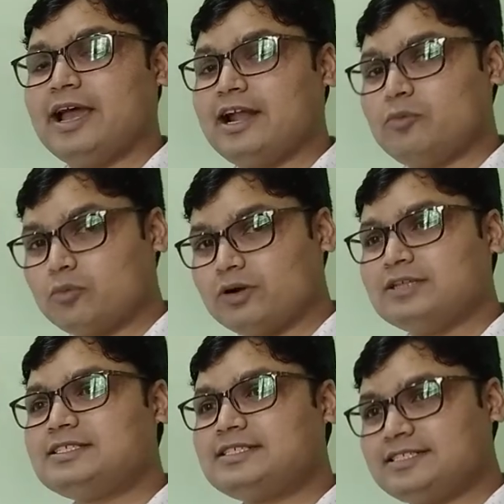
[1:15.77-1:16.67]
and
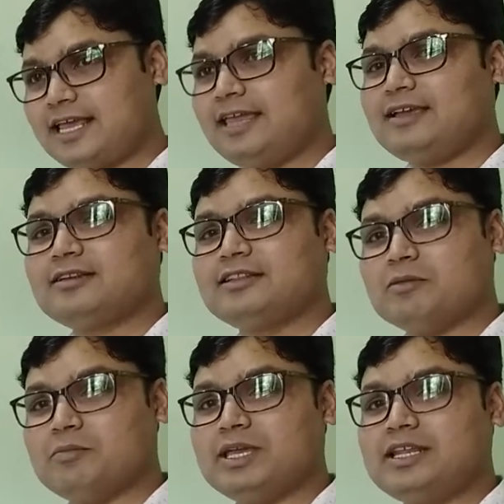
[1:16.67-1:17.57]
words take
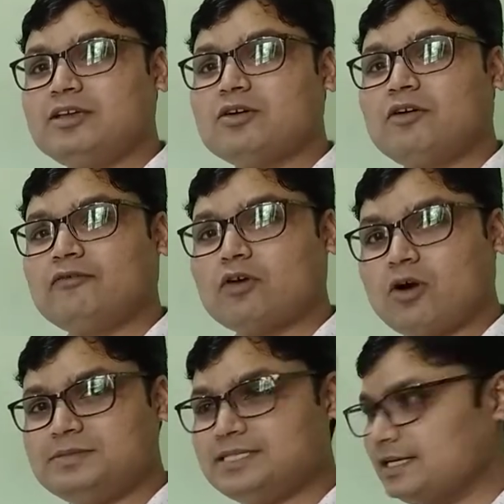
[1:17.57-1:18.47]
the meaning of
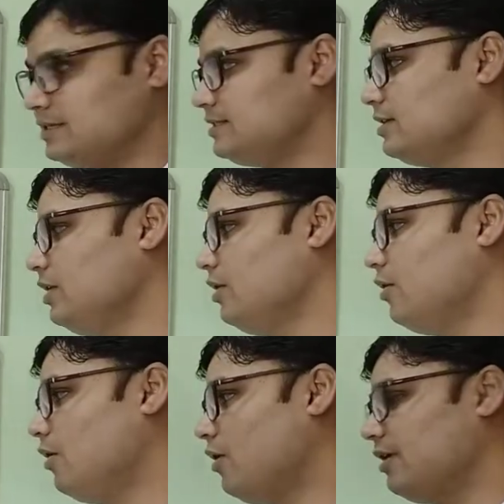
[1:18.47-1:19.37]
objects
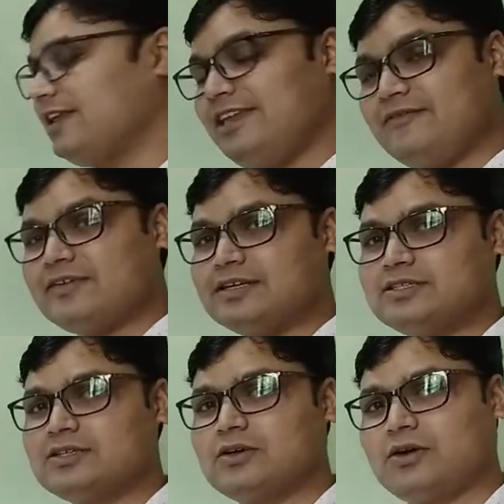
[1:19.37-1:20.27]
or
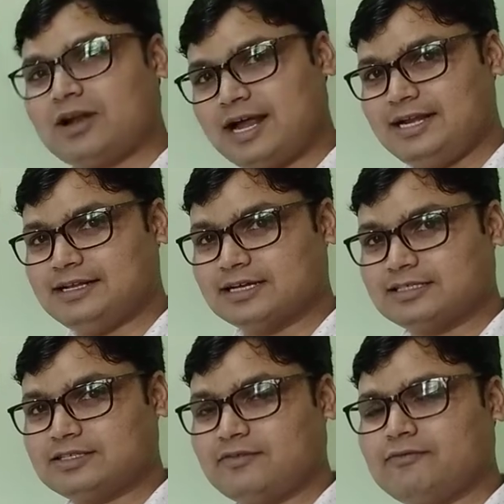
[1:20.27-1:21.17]
events or
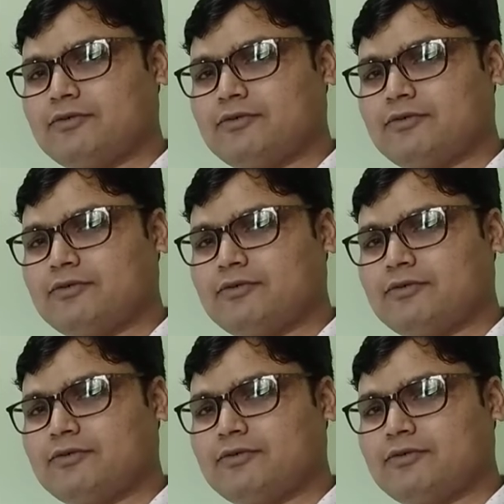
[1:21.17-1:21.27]
ideas.